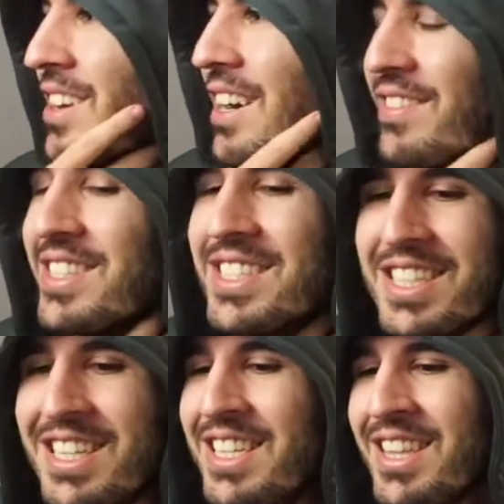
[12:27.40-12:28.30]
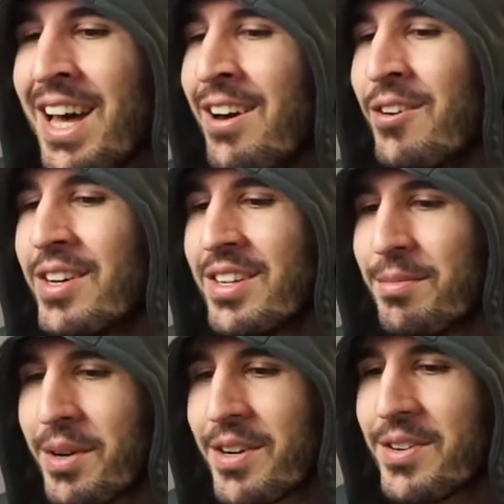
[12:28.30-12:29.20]
I haven't seen that one,
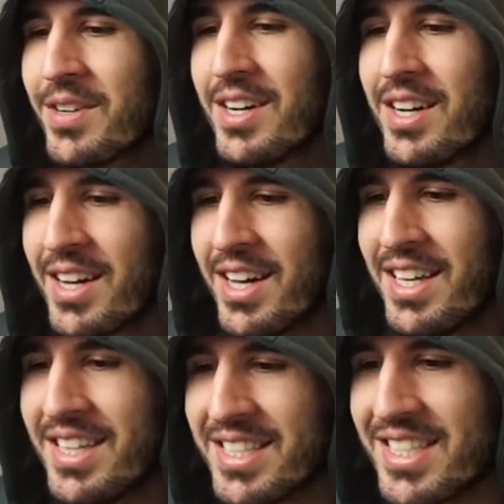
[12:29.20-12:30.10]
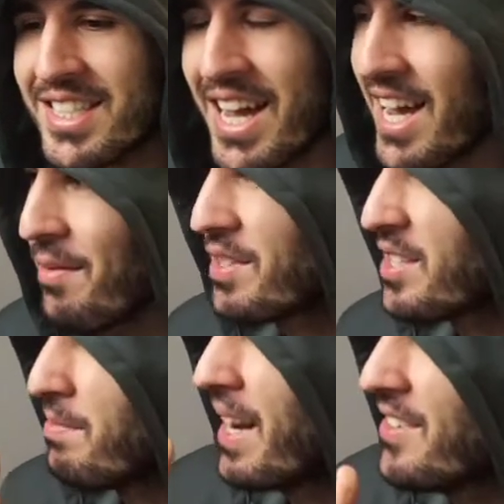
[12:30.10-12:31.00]
bro. He snapped,
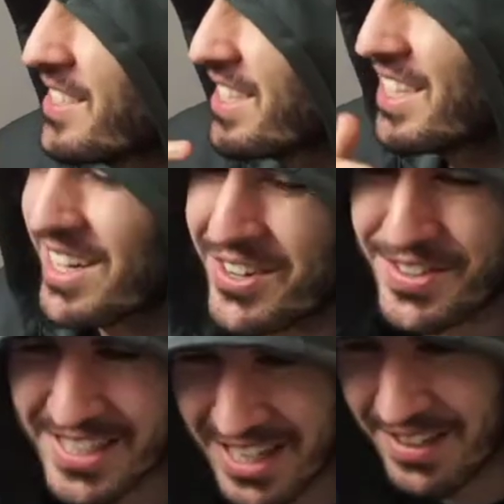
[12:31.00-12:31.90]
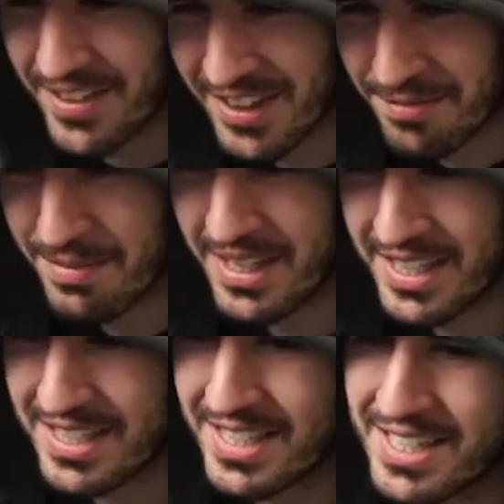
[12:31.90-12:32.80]
just bouncing the whole time on the
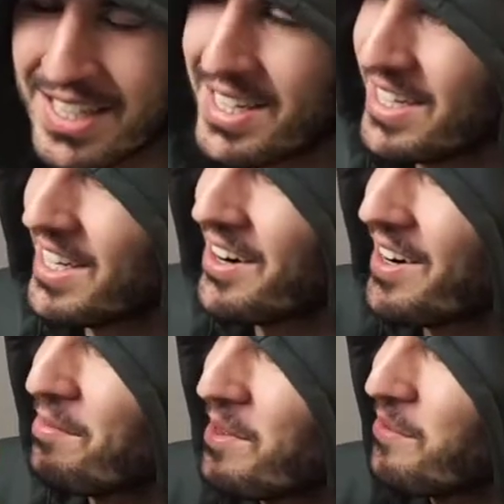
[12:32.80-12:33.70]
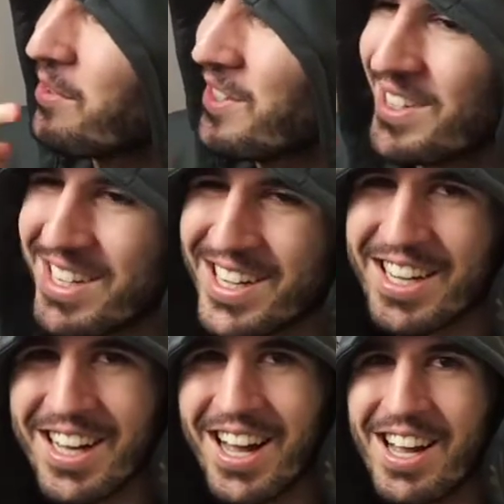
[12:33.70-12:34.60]
beat. All right, people.
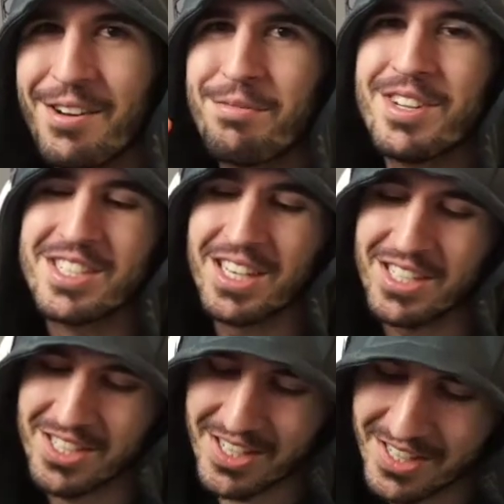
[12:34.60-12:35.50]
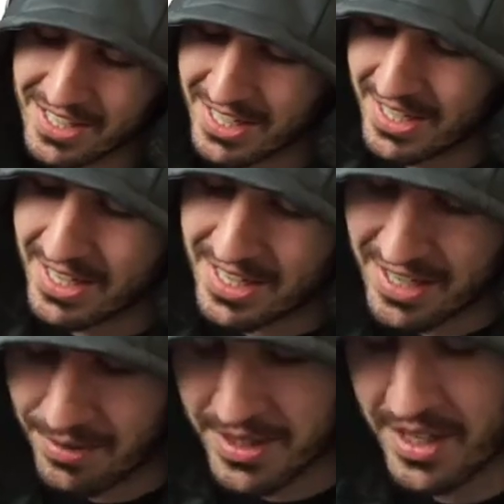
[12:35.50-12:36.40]
Hey, appreciate y'all.
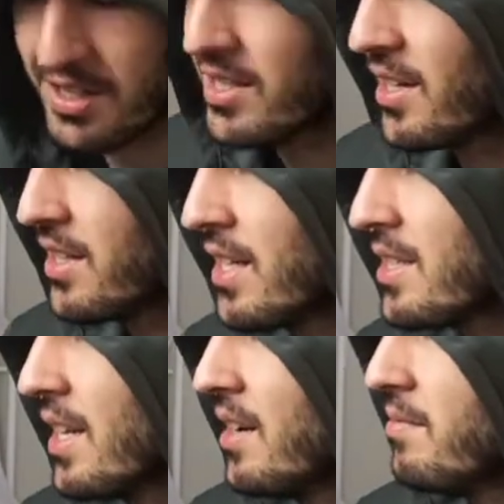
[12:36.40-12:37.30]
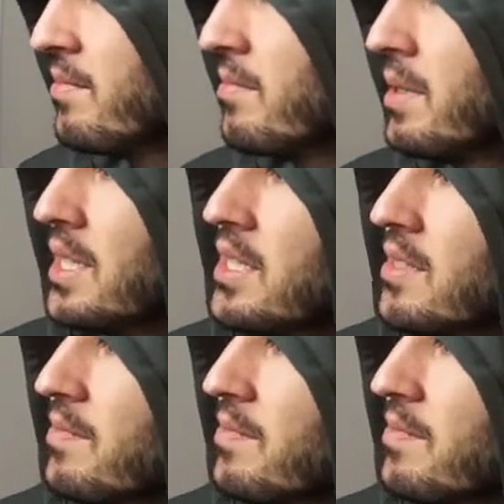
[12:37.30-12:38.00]
We'll talk to y'all next time. Peace.